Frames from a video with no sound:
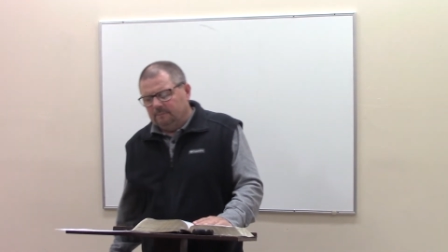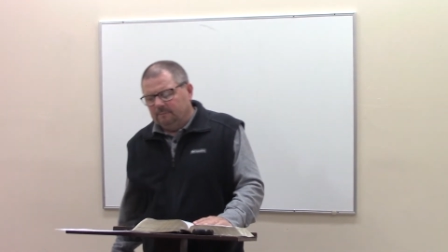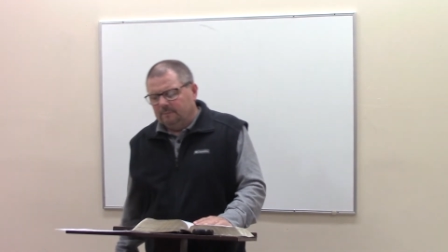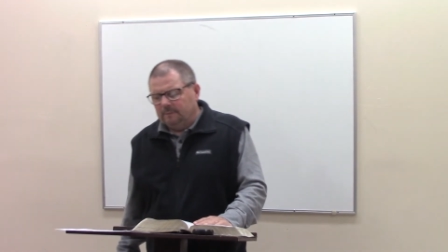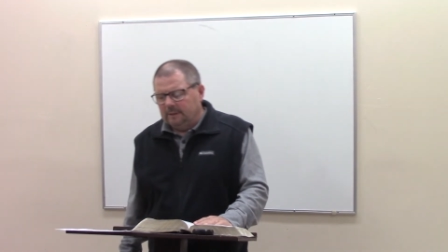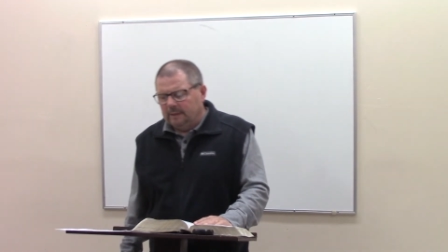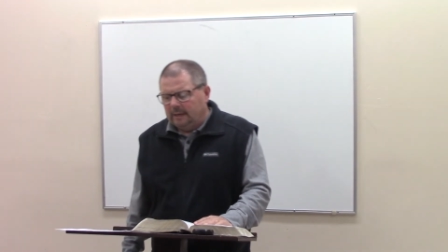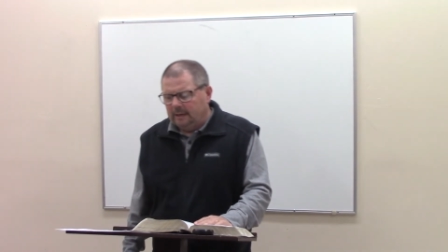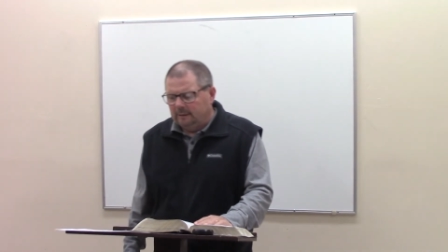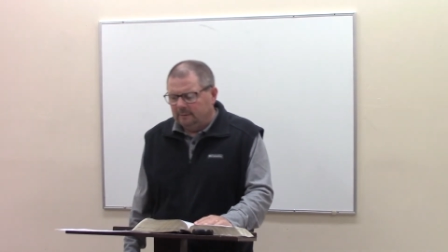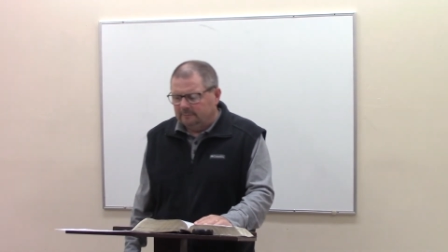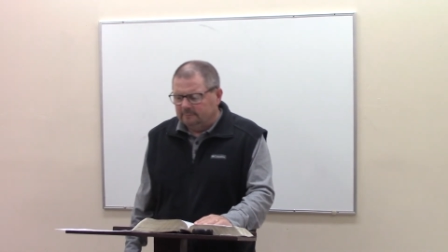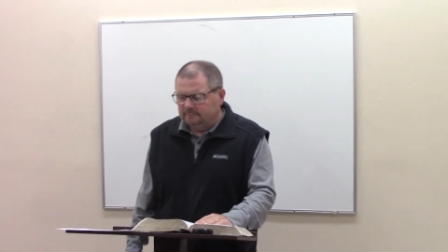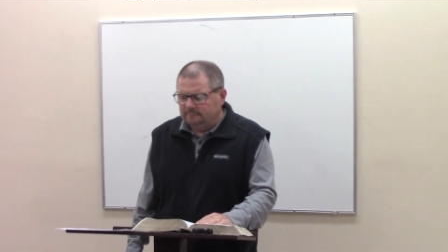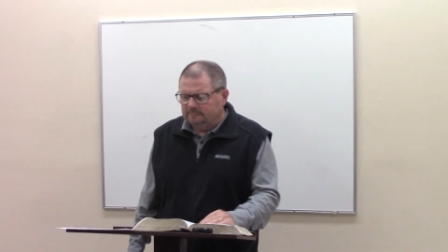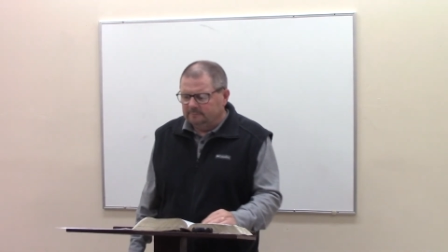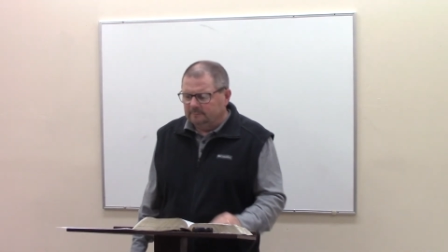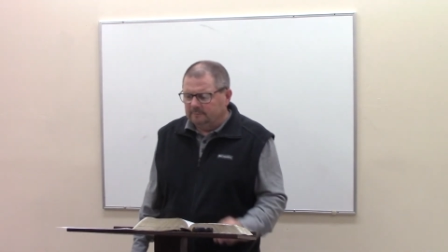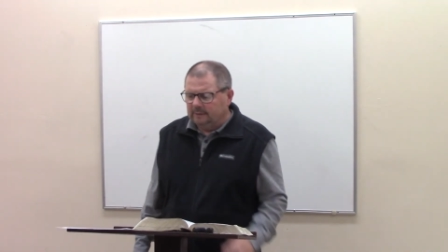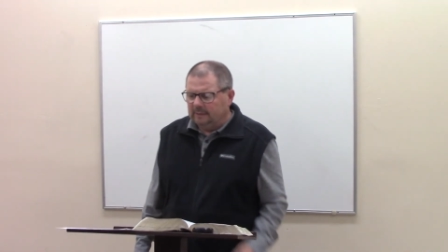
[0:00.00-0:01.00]
now,
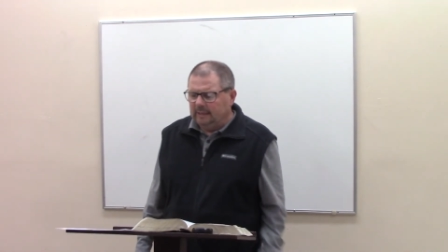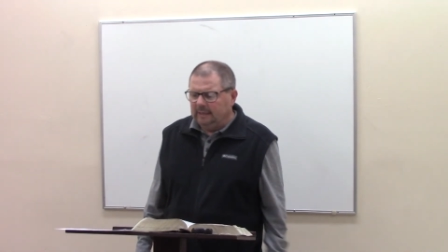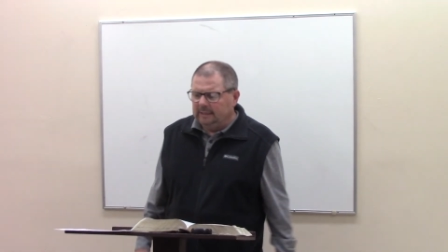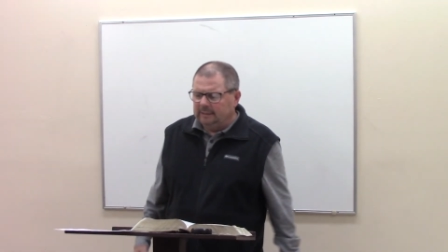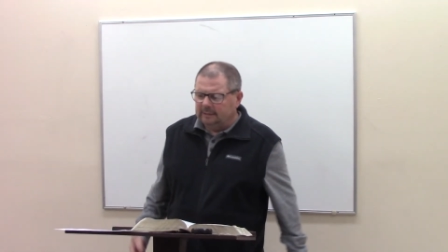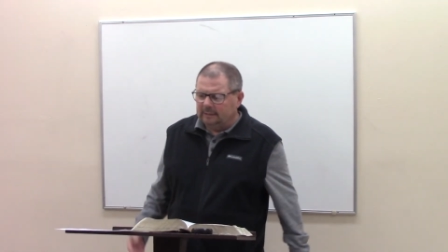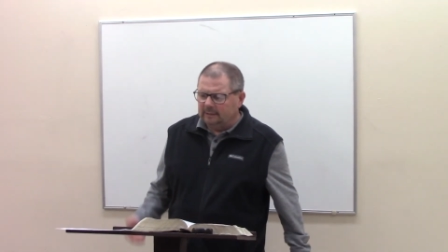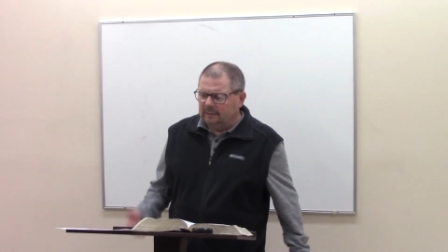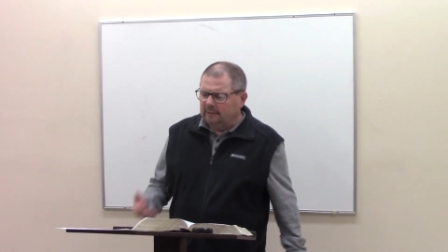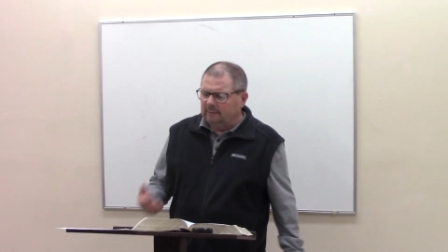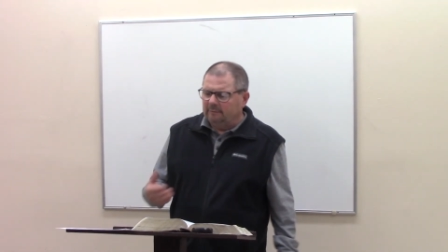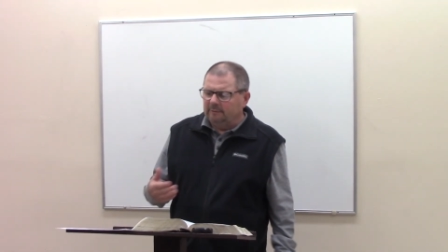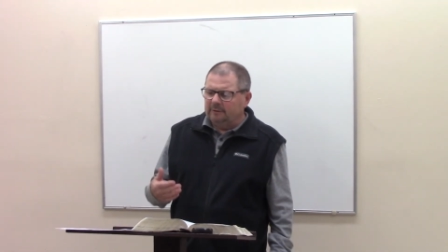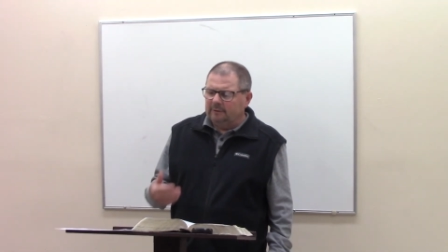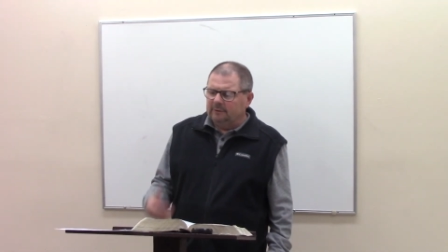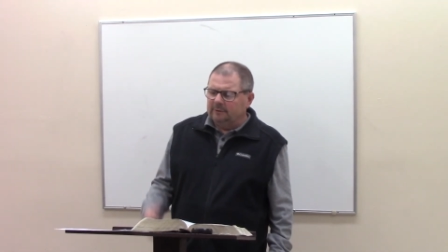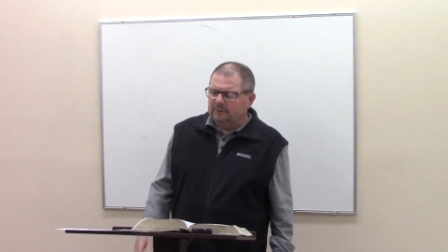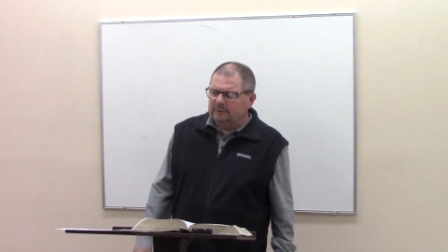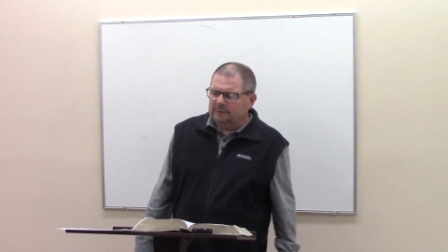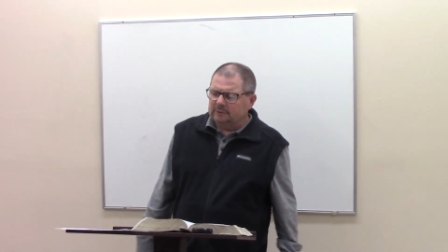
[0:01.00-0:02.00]
he
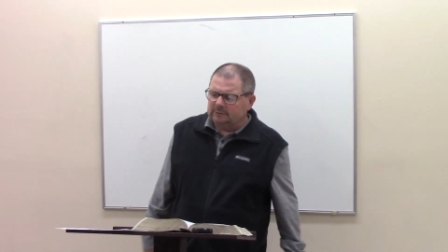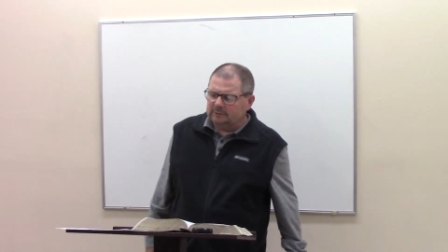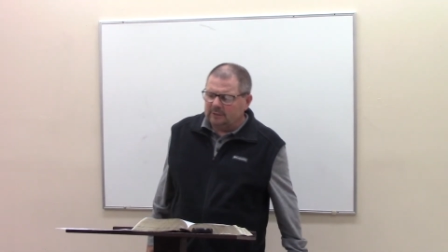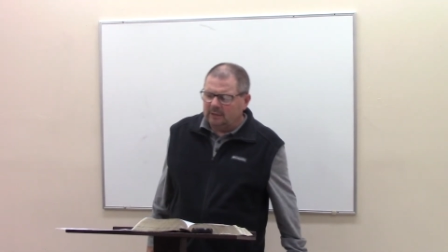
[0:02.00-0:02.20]
delivers, uh,